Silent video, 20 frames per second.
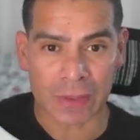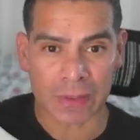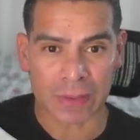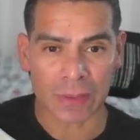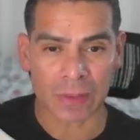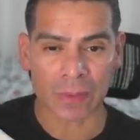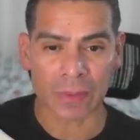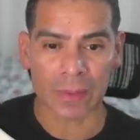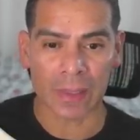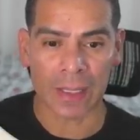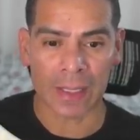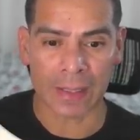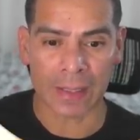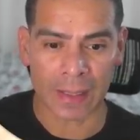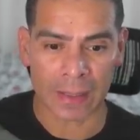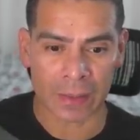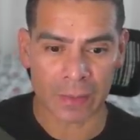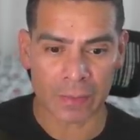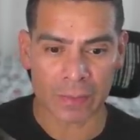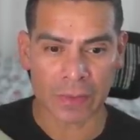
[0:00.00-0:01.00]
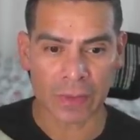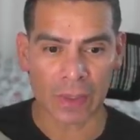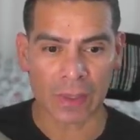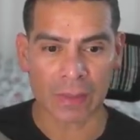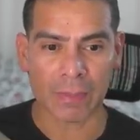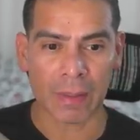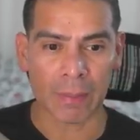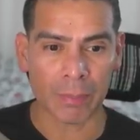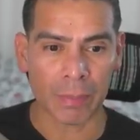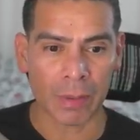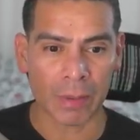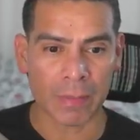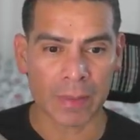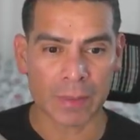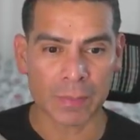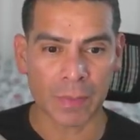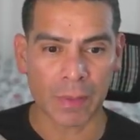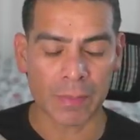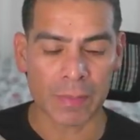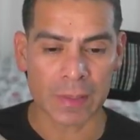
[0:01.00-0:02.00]
So I know I was talking about permits,
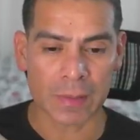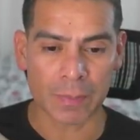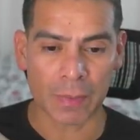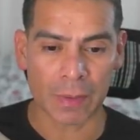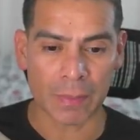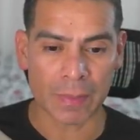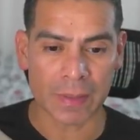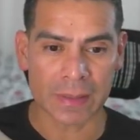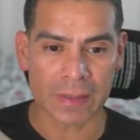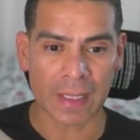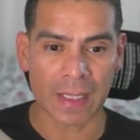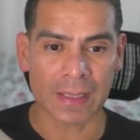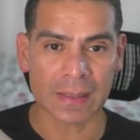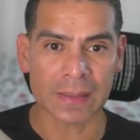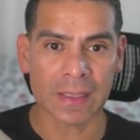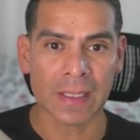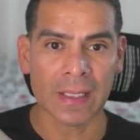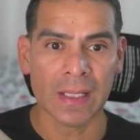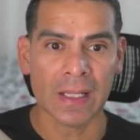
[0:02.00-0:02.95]
permits, permits, guys.